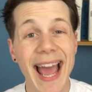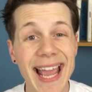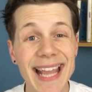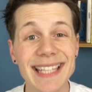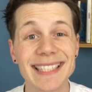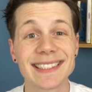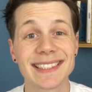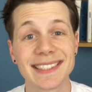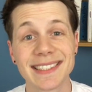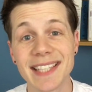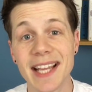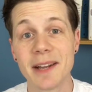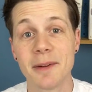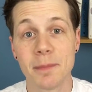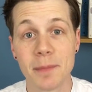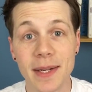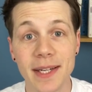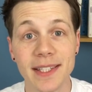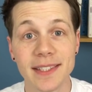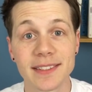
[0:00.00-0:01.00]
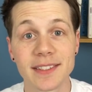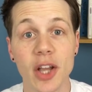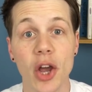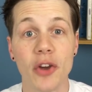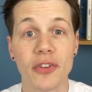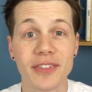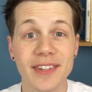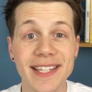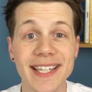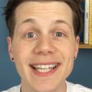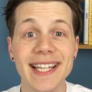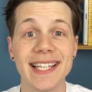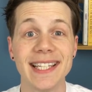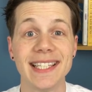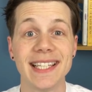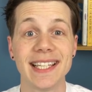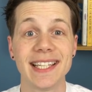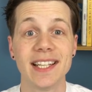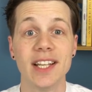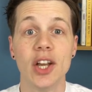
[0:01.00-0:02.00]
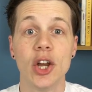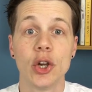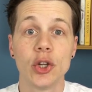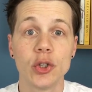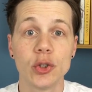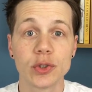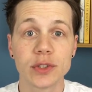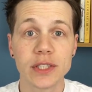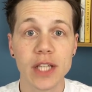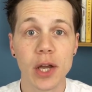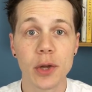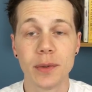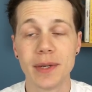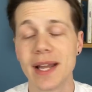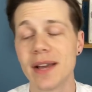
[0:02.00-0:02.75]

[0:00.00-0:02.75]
8 to 10 minutes of kneading your dough.